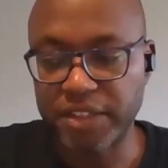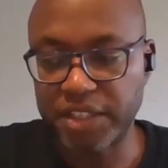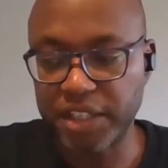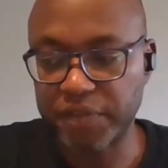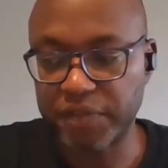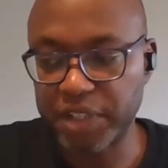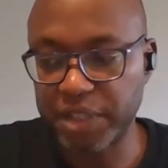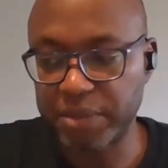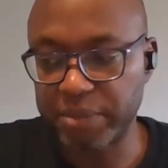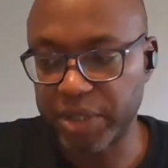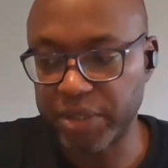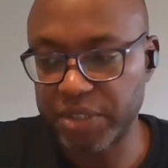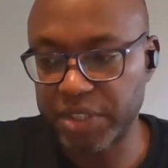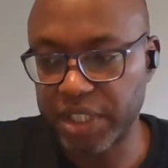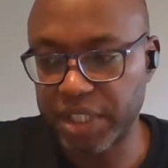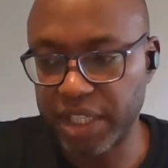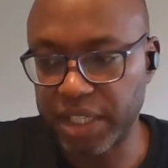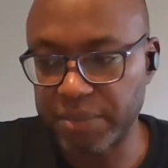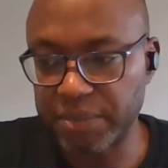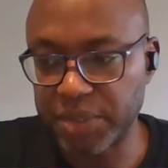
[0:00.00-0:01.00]
It's definitely about
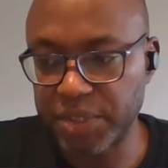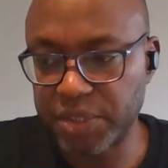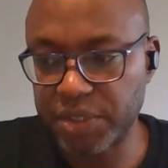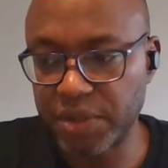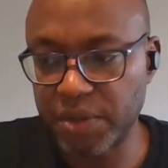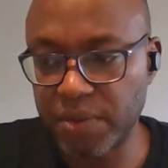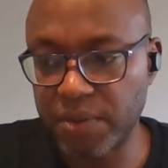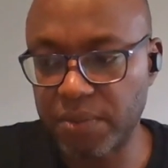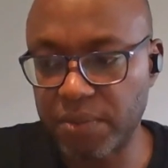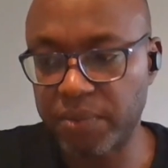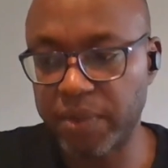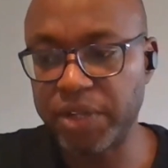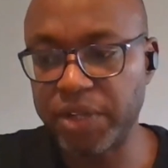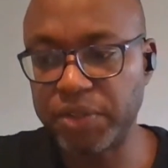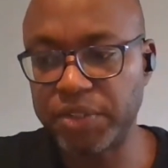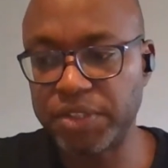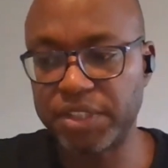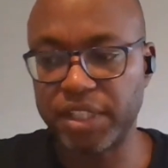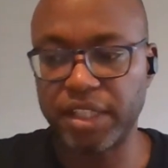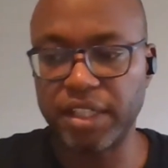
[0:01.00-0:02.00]
time. So when
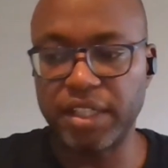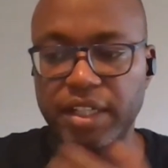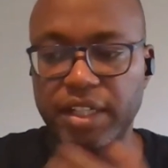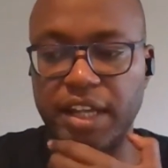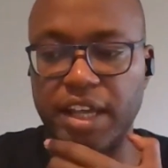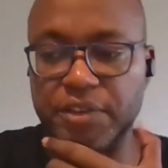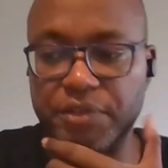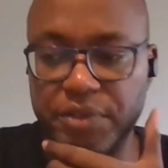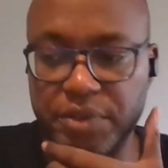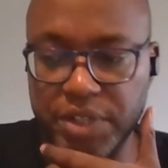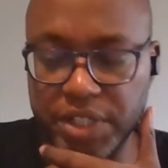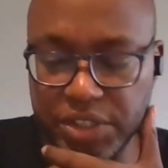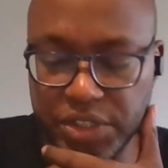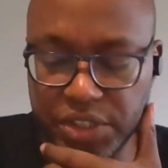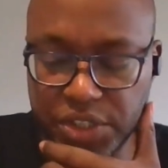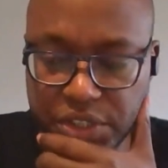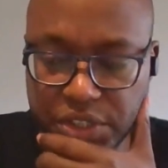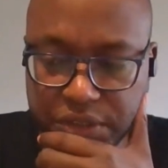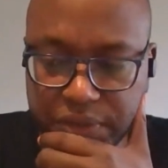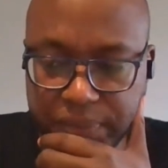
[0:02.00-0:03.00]
you say
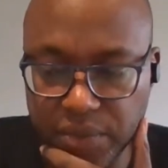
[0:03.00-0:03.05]
leverage,